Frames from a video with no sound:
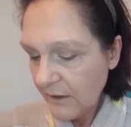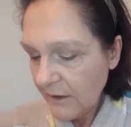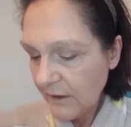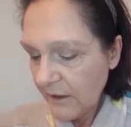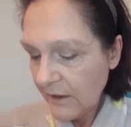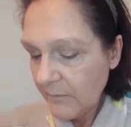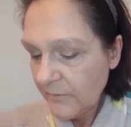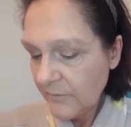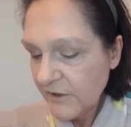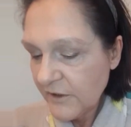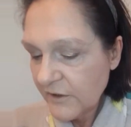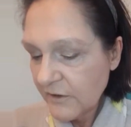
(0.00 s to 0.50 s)

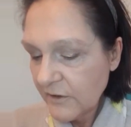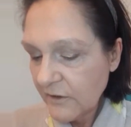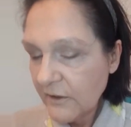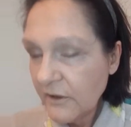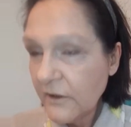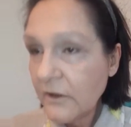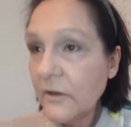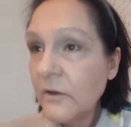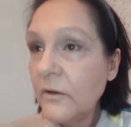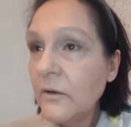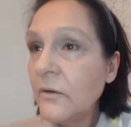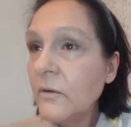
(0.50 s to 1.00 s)
And I'm just going to
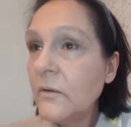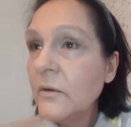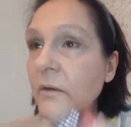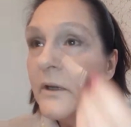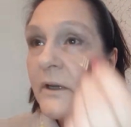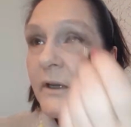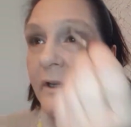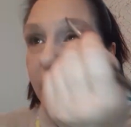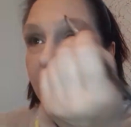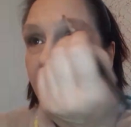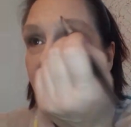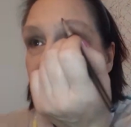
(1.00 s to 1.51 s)
go
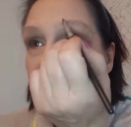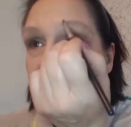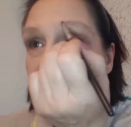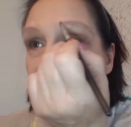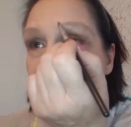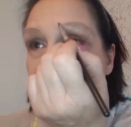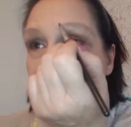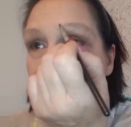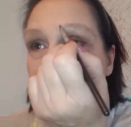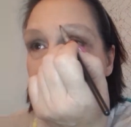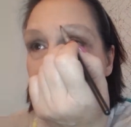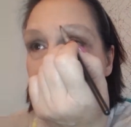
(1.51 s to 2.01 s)
and just
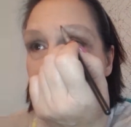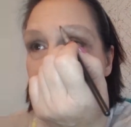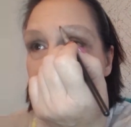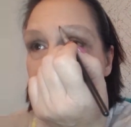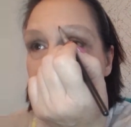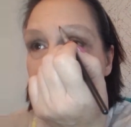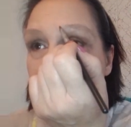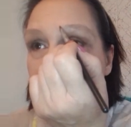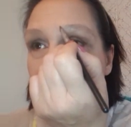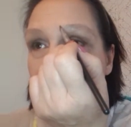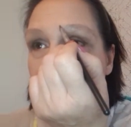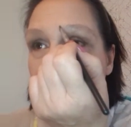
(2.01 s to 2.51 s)

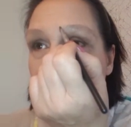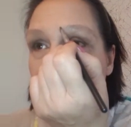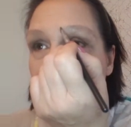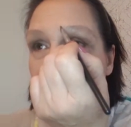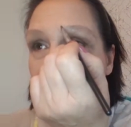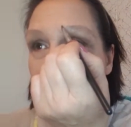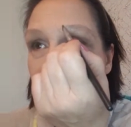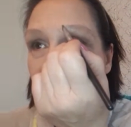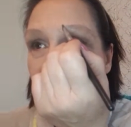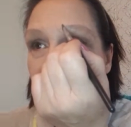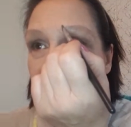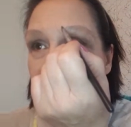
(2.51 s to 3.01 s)

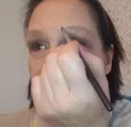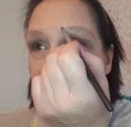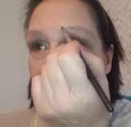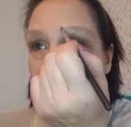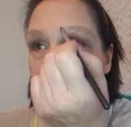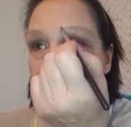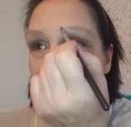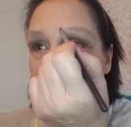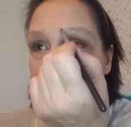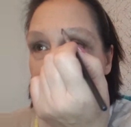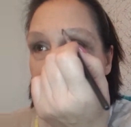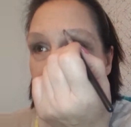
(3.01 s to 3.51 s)
dab a little
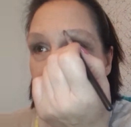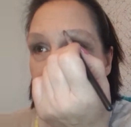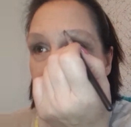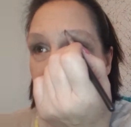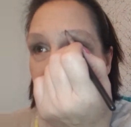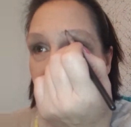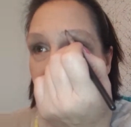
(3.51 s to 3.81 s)
bit.